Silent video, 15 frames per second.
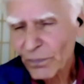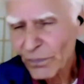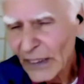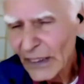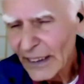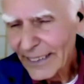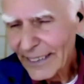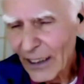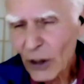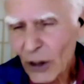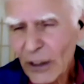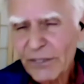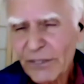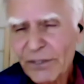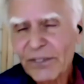So,
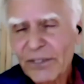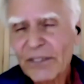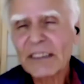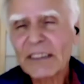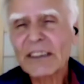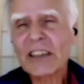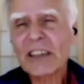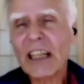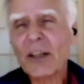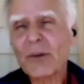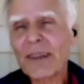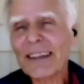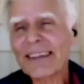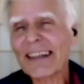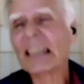shall we
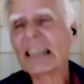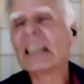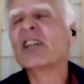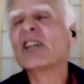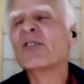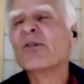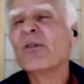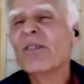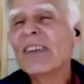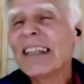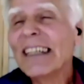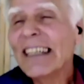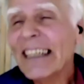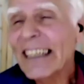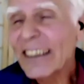say,
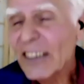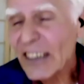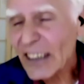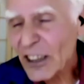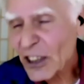it is